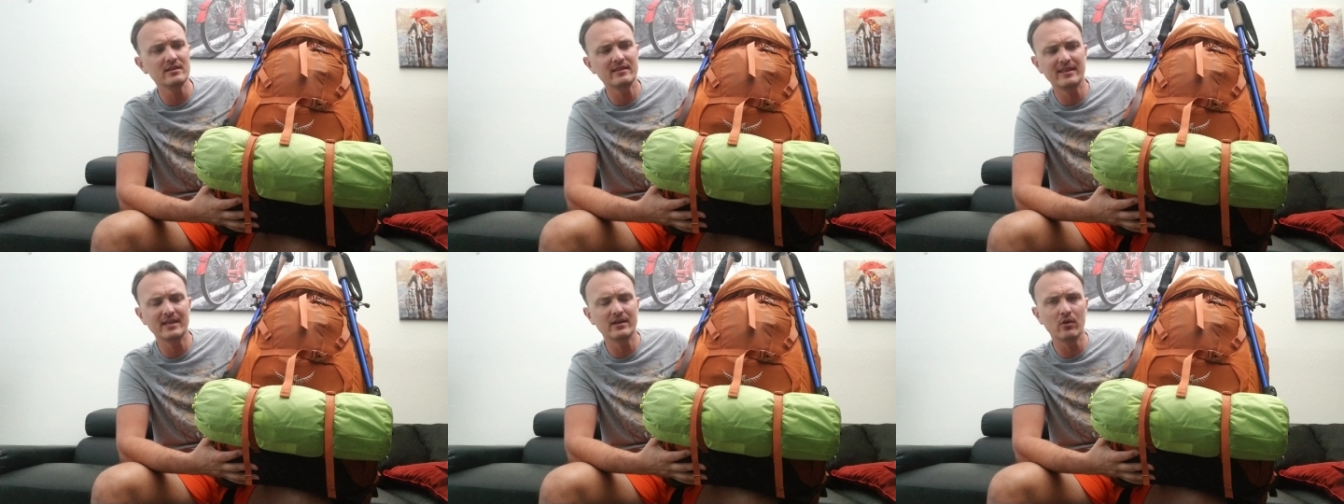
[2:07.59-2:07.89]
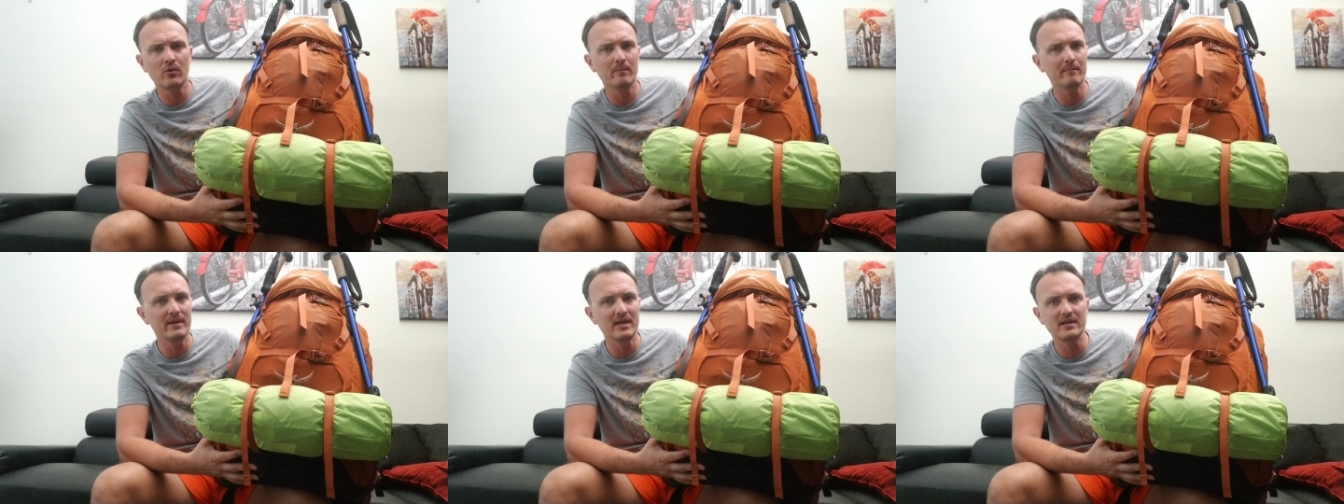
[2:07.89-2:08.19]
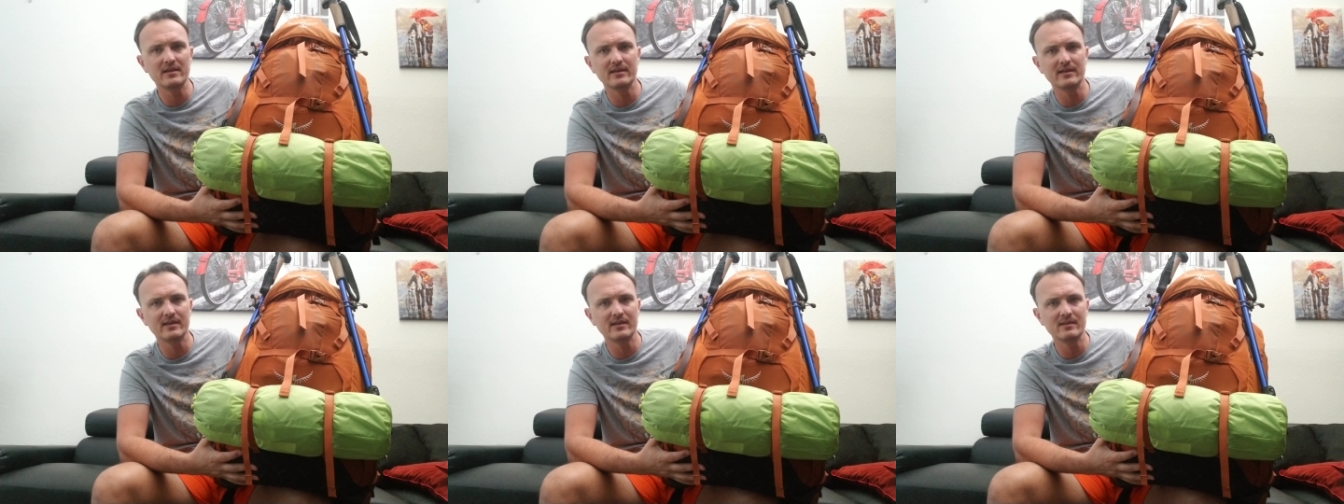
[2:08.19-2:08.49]
They don't
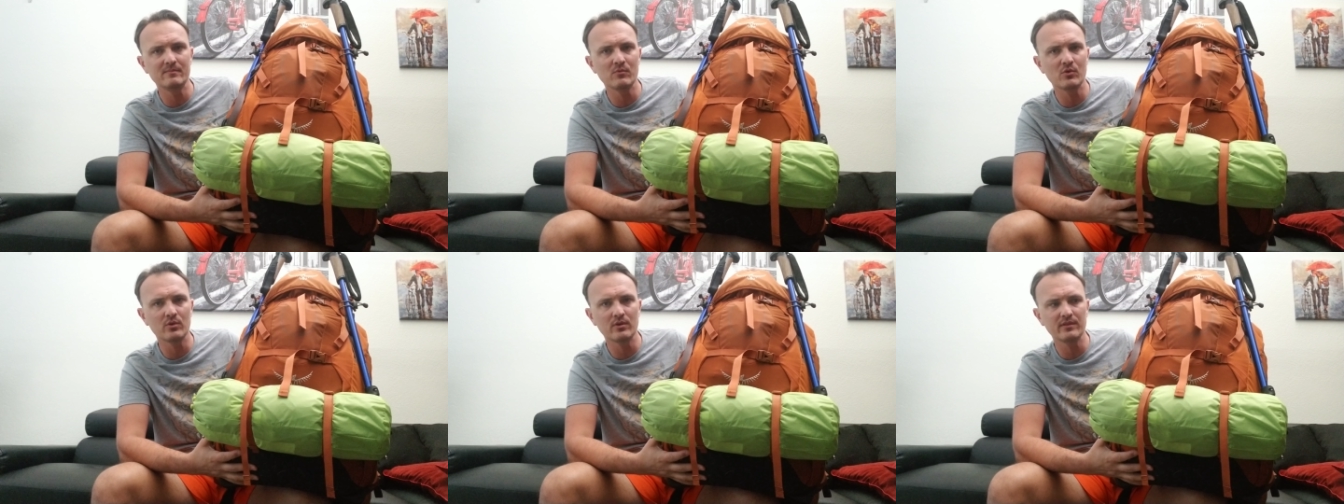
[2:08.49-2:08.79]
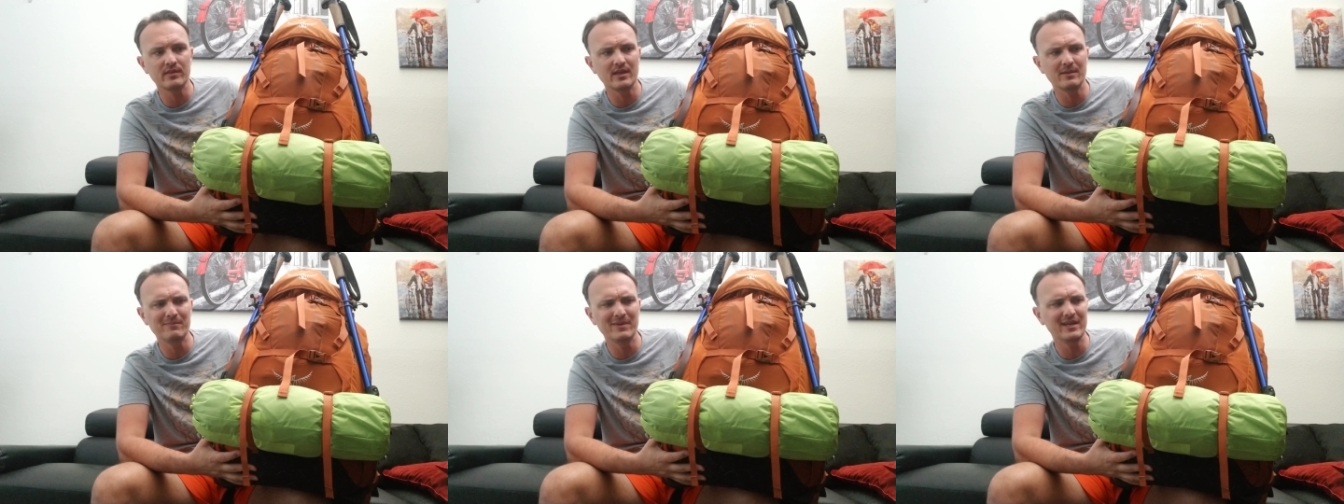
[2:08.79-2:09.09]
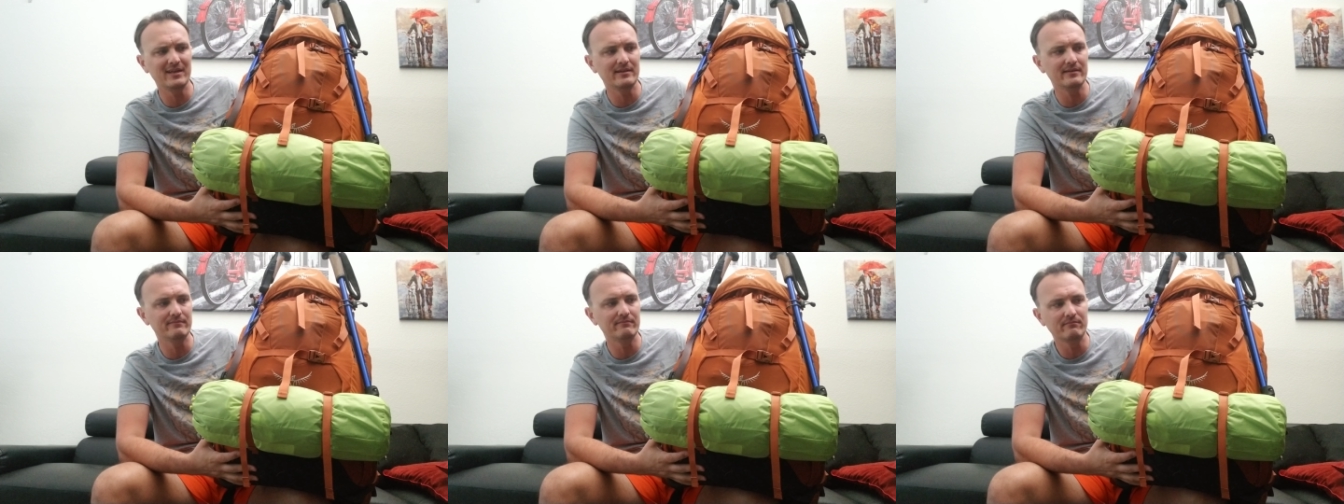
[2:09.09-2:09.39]
make it anymore. They
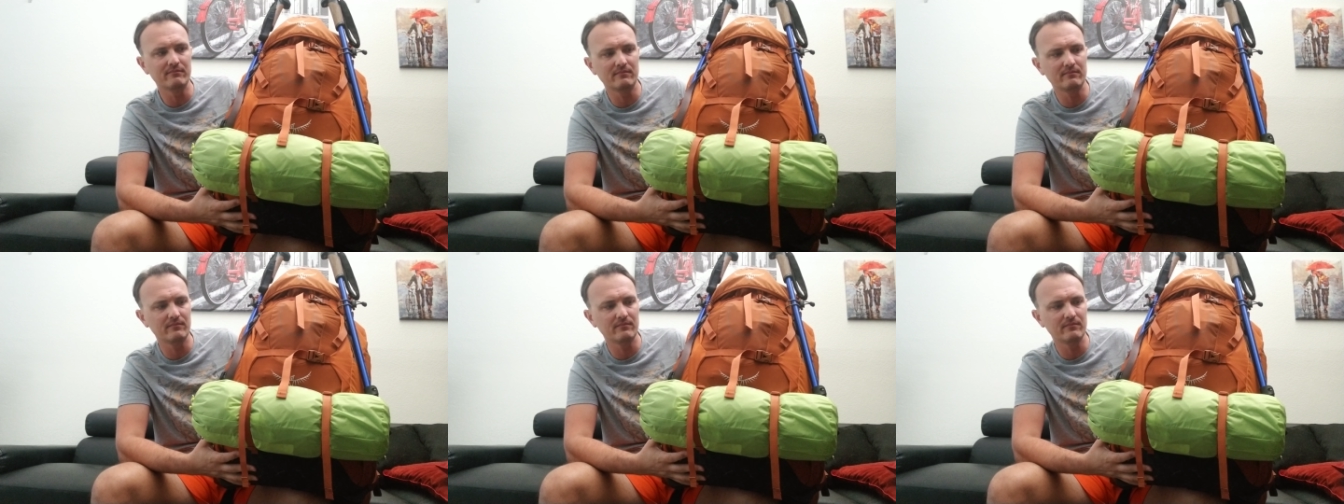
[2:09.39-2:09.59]
made it,